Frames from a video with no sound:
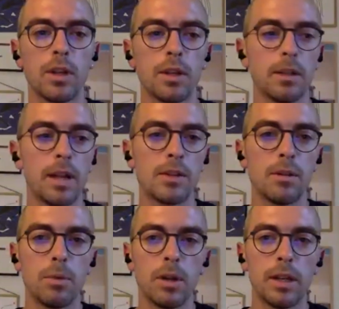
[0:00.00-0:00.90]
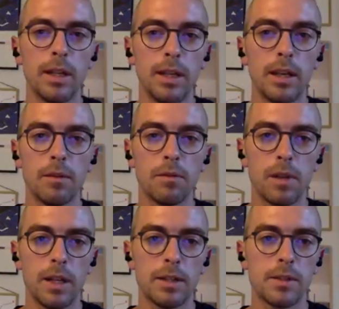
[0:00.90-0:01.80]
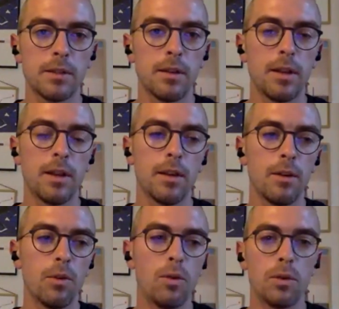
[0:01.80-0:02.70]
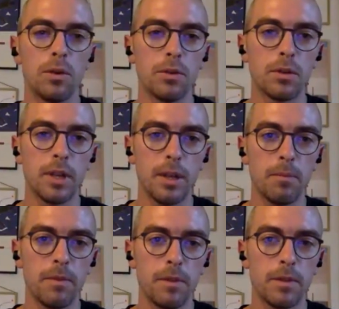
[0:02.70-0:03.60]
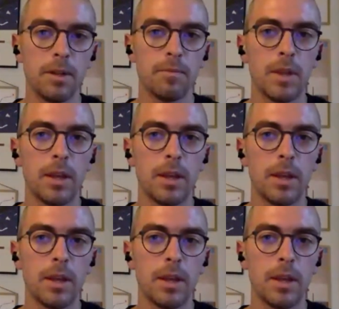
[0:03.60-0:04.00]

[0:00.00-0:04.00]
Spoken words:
can actually put an EF lens on your M50.